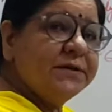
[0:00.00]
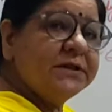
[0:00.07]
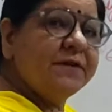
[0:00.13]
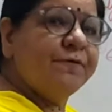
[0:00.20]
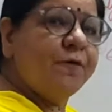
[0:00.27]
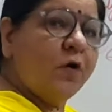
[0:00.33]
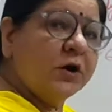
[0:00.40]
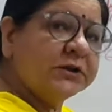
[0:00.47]
with the
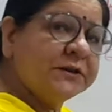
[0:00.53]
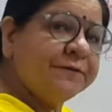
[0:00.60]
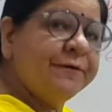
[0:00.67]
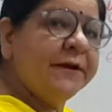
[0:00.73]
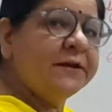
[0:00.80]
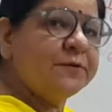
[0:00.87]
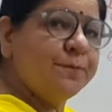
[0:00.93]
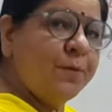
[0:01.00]

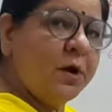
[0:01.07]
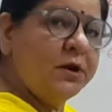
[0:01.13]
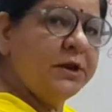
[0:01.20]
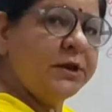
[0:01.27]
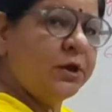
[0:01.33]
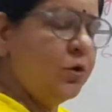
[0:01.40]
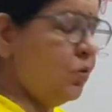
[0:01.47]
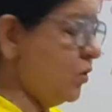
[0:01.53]
phosphate
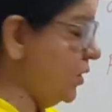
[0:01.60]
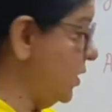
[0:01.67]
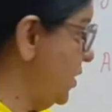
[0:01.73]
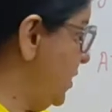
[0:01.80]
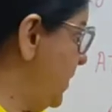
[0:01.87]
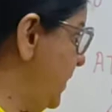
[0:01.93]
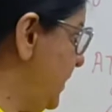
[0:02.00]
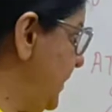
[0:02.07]
molecule
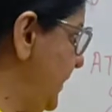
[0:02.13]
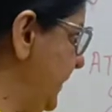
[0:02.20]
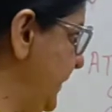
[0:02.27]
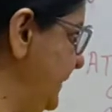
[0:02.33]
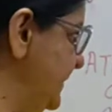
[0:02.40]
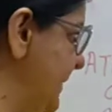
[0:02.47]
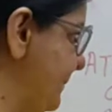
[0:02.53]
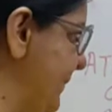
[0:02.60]

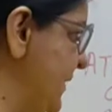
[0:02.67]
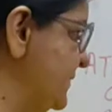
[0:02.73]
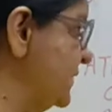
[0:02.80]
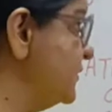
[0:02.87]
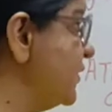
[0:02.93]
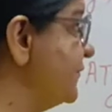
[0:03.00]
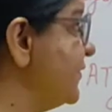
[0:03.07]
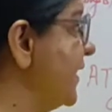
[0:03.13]
in the
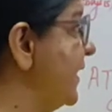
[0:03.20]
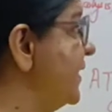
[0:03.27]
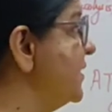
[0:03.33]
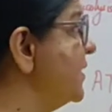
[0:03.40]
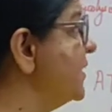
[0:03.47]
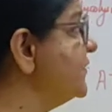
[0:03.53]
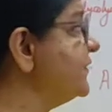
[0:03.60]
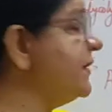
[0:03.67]
presence of the
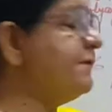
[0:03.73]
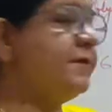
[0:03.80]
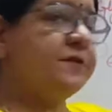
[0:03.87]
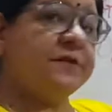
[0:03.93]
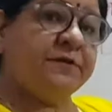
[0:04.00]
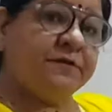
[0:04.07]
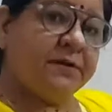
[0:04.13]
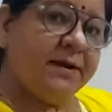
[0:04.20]
energy
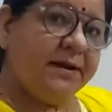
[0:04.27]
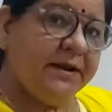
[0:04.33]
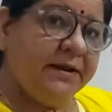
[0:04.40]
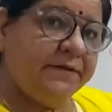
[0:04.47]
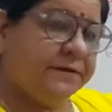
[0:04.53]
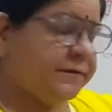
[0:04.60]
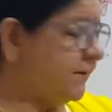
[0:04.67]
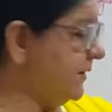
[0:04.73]
which is
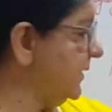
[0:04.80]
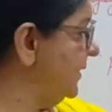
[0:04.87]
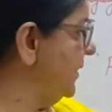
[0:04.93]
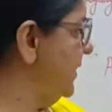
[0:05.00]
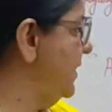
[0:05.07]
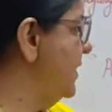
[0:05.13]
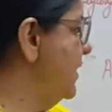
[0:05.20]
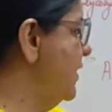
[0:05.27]
released
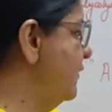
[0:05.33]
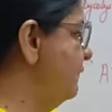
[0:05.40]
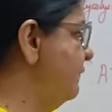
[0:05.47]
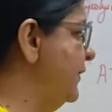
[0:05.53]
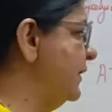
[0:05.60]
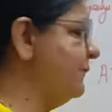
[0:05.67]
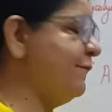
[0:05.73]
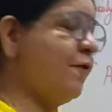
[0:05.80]
here
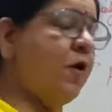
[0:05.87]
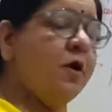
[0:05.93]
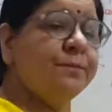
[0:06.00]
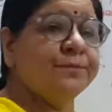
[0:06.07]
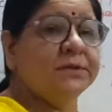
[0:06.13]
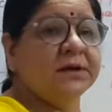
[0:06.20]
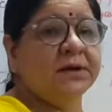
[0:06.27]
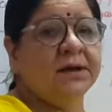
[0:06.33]
will
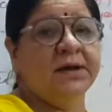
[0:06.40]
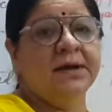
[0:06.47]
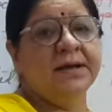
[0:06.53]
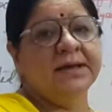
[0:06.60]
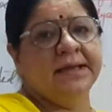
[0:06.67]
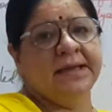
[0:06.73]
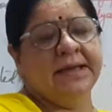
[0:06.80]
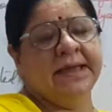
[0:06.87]
form the
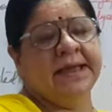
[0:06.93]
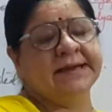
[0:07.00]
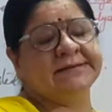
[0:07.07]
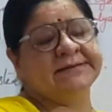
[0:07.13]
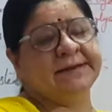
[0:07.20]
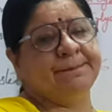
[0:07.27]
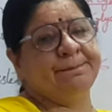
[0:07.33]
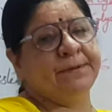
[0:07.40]

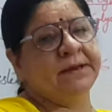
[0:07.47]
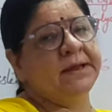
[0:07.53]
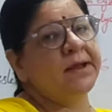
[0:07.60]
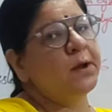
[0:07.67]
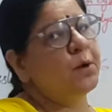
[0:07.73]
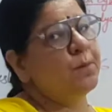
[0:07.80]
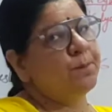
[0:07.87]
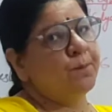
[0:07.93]

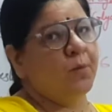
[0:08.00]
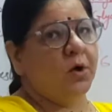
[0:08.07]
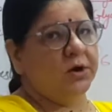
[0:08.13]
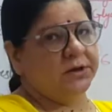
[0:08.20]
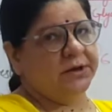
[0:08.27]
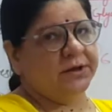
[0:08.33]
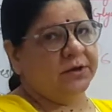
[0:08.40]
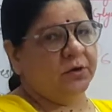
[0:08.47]
ATP
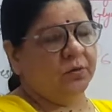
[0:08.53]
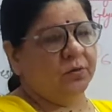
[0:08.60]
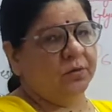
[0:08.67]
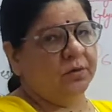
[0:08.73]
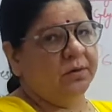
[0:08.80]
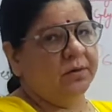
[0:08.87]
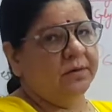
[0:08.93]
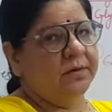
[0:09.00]
molecule.
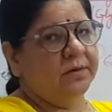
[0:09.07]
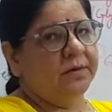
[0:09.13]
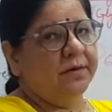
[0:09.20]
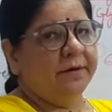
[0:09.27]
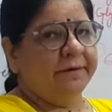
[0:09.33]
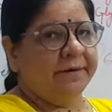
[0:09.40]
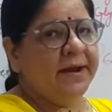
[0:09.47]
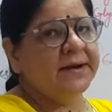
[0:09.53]

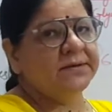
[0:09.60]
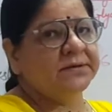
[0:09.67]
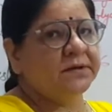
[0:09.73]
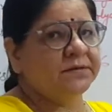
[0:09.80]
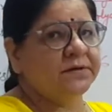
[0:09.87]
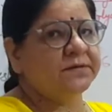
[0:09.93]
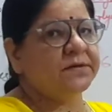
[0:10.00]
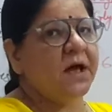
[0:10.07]
Right?
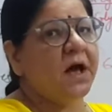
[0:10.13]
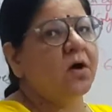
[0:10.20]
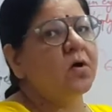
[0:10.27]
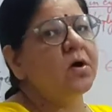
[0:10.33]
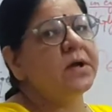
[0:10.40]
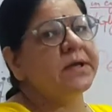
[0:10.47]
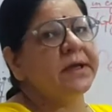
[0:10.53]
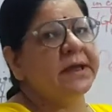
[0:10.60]
This is
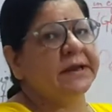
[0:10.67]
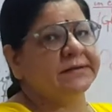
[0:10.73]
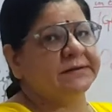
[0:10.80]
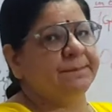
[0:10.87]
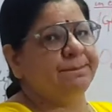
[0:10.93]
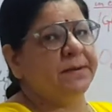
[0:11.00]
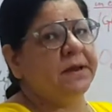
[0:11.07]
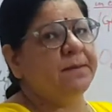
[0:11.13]
how
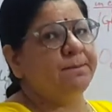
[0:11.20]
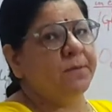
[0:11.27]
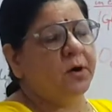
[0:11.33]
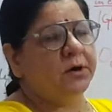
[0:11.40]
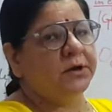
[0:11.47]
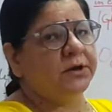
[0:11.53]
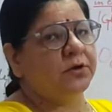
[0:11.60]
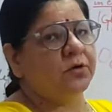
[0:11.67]
ATP
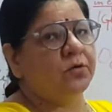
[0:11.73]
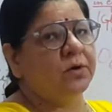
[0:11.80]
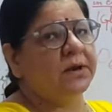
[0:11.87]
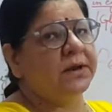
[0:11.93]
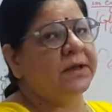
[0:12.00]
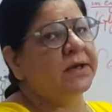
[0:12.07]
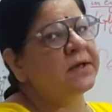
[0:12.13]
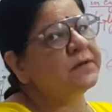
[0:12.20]
molecule
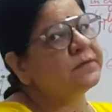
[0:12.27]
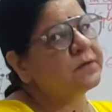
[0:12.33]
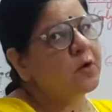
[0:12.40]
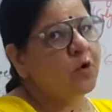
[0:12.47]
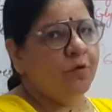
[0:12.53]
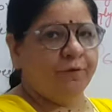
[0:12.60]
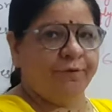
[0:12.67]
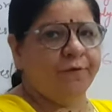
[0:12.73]
is
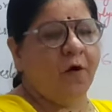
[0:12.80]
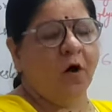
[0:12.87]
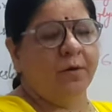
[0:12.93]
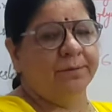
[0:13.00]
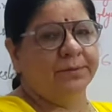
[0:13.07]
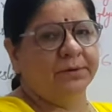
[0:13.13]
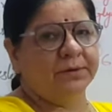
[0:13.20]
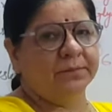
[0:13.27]

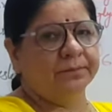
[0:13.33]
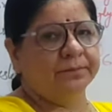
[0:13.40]
formed.